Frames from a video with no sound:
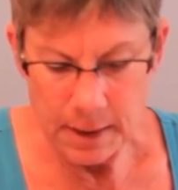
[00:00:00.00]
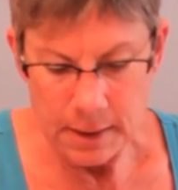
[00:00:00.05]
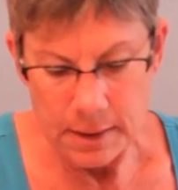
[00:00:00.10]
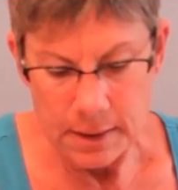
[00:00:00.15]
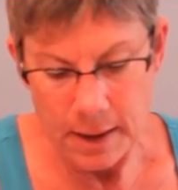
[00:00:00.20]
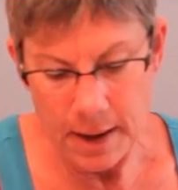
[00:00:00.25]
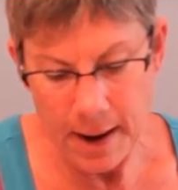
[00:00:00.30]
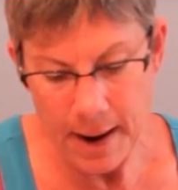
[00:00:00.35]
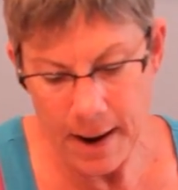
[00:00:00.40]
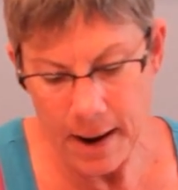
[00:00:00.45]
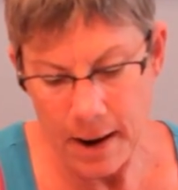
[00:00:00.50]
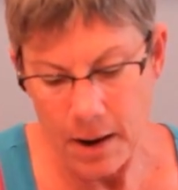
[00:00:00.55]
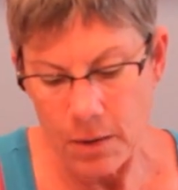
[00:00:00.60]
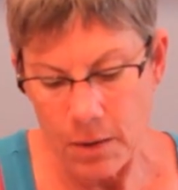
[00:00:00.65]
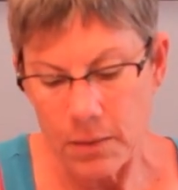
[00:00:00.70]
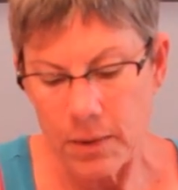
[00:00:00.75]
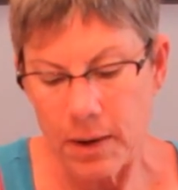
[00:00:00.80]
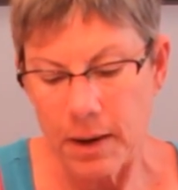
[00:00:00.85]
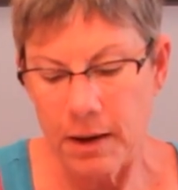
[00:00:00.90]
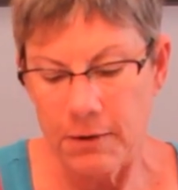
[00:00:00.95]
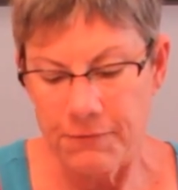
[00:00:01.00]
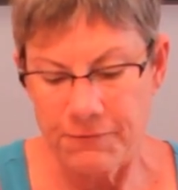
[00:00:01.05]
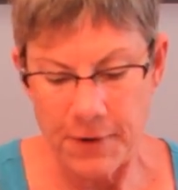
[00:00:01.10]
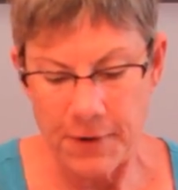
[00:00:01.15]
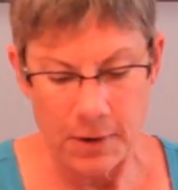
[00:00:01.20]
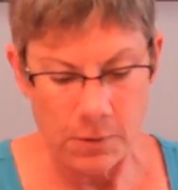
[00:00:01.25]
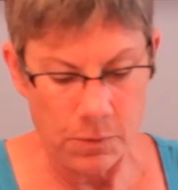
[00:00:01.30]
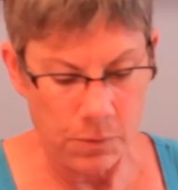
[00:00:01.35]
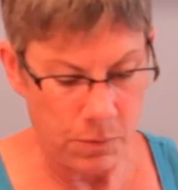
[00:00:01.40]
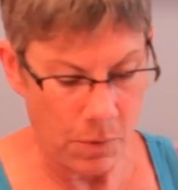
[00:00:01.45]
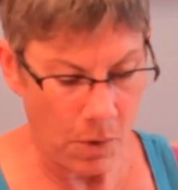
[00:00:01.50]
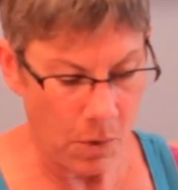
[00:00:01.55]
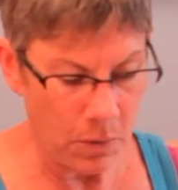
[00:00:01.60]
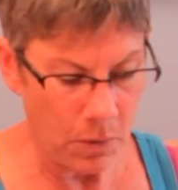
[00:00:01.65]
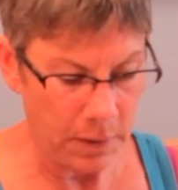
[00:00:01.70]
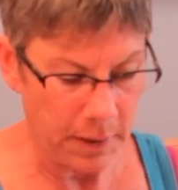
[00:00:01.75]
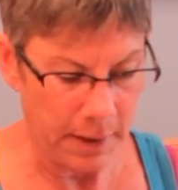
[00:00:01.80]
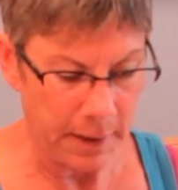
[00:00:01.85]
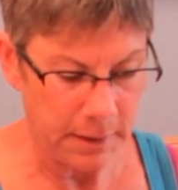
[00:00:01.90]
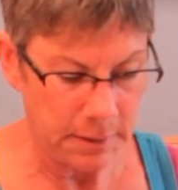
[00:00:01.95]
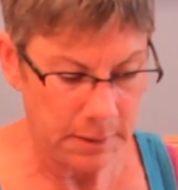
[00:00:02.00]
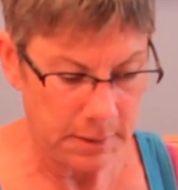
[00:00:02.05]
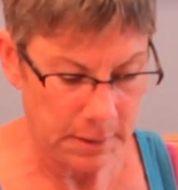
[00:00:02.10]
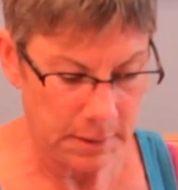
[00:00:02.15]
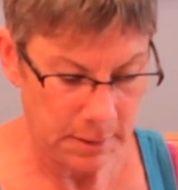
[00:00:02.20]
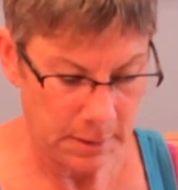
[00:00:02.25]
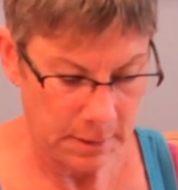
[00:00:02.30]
Now, if I roll it